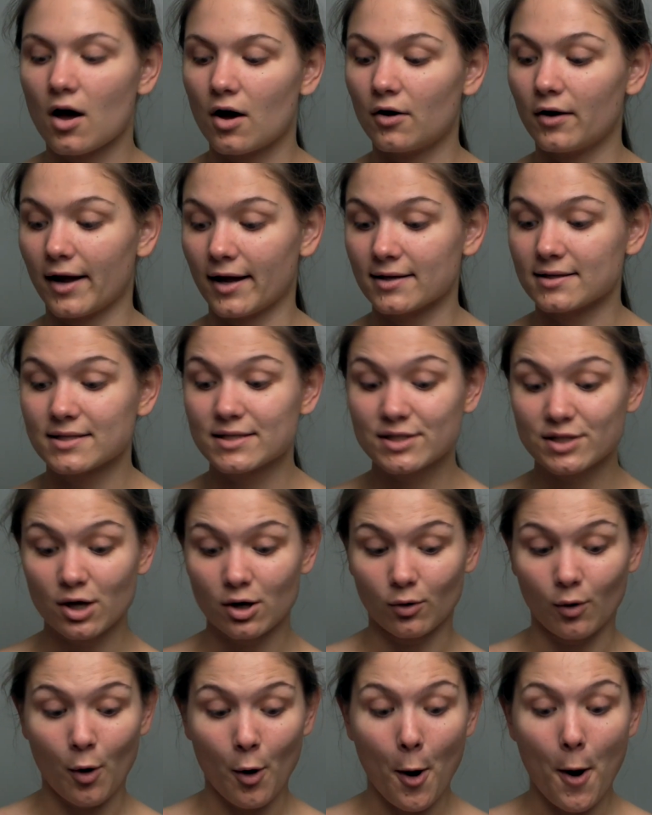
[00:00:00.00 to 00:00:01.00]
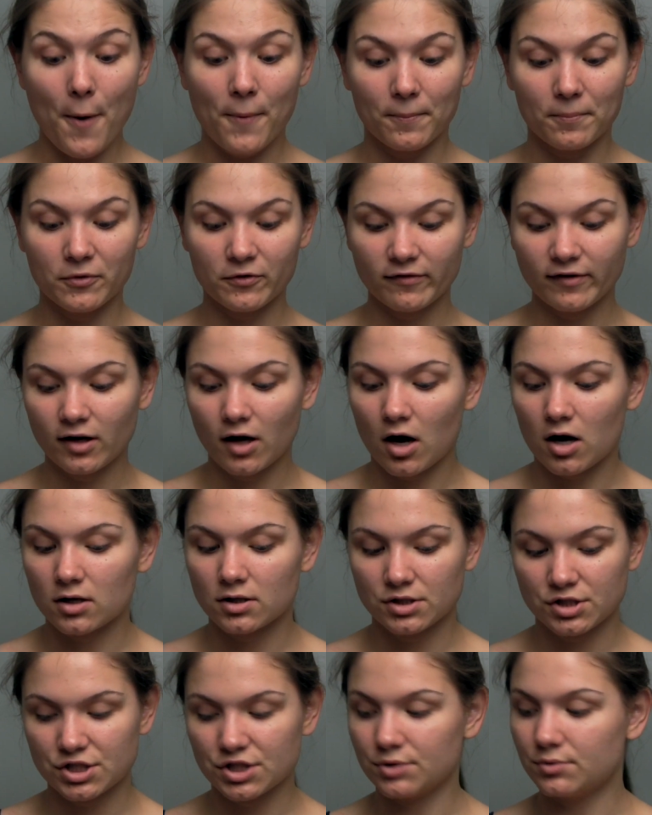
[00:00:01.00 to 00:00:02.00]
Okay, so moving
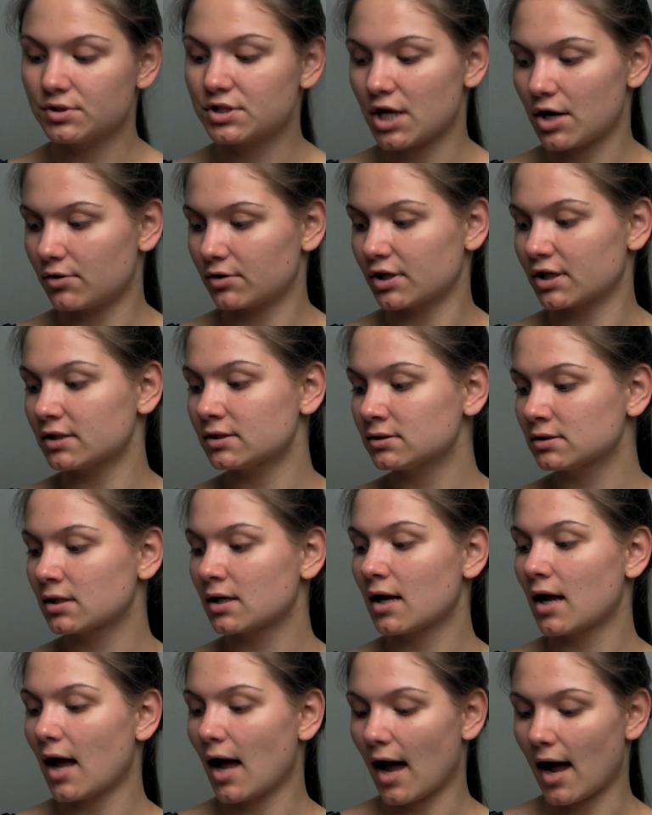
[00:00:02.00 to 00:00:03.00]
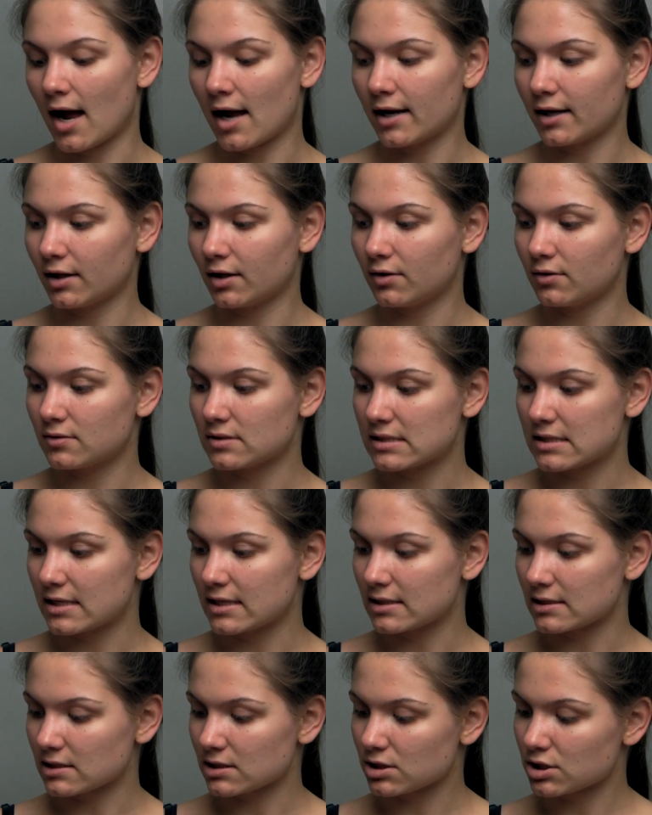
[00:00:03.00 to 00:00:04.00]
on to toner. I use
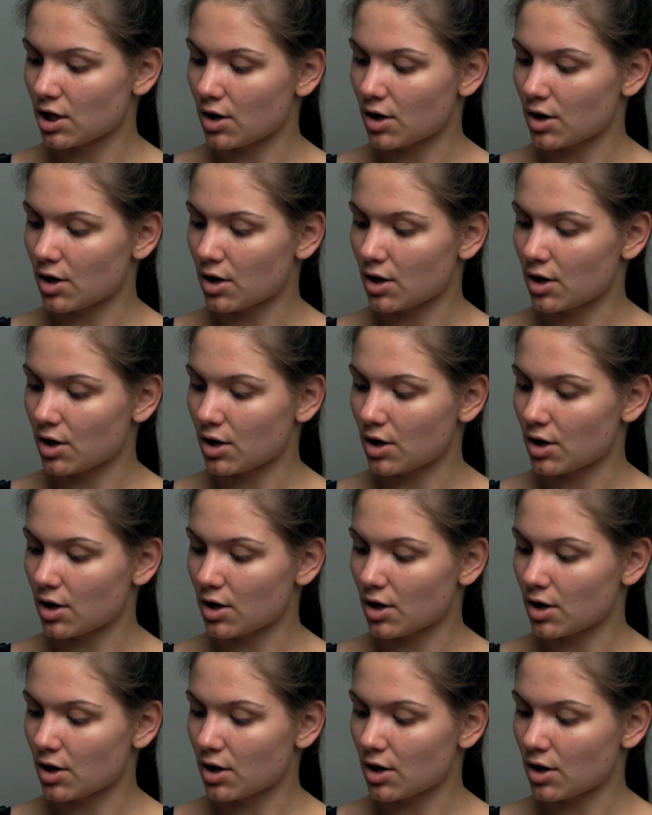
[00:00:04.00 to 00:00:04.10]
this